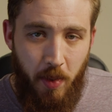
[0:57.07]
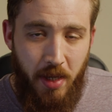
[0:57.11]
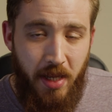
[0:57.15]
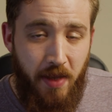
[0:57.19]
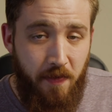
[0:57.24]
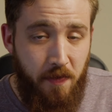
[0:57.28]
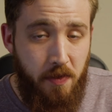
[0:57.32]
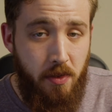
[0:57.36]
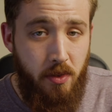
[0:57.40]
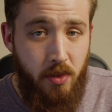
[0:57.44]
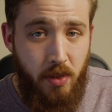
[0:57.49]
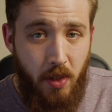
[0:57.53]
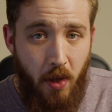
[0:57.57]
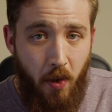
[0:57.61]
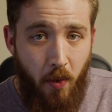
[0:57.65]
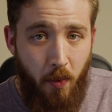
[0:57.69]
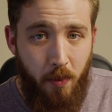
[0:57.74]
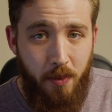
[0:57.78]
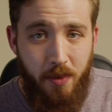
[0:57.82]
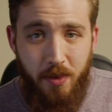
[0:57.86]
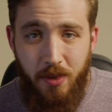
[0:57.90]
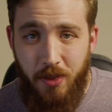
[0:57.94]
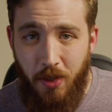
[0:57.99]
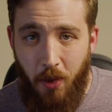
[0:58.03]
But if you
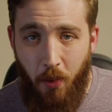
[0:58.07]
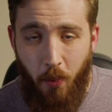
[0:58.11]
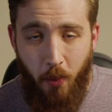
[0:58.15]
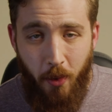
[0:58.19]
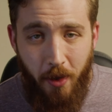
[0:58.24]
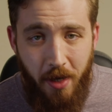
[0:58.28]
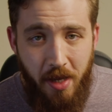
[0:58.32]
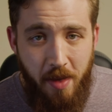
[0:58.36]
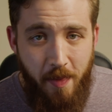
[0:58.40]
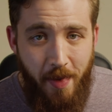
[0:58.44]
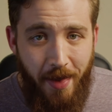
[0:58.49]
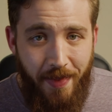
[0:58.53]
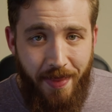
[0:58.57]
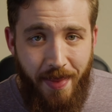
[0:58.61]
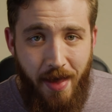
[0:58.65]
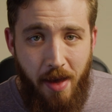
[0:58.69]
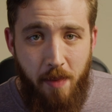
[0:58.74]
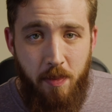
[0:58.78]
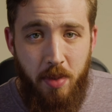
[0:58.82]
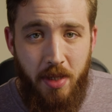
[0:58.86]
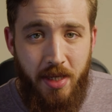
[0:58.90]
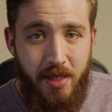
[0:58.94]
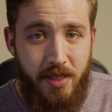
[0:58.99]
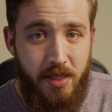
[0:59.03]
don't worry about
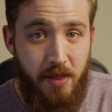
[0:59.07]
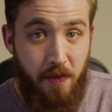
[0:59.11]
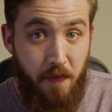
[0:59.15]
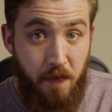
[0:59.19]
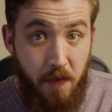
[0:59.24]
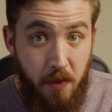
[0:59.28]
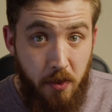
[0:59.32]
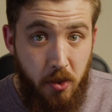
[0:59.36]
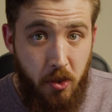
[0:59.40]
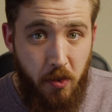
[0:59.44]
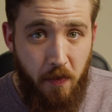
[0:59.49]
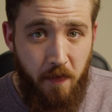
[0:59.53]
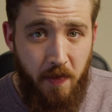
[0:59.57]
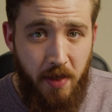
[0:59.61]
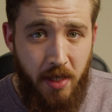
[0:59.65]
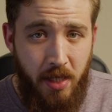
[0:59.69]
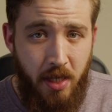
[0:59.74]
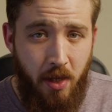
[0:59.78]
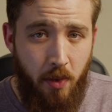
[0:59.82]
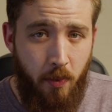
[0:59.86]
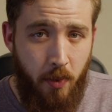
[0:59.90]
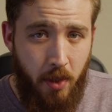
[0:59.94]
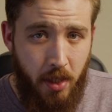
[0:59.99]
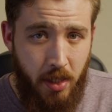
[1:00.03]
that, because in a future video,